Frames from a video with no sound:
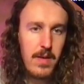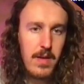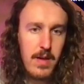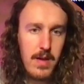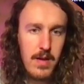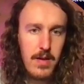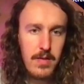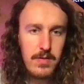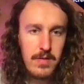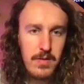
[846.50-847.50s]

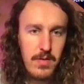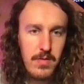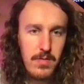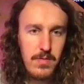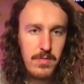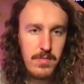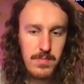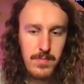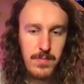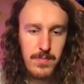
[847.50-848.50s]
to
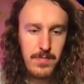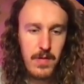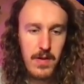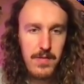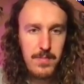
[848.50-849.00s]
5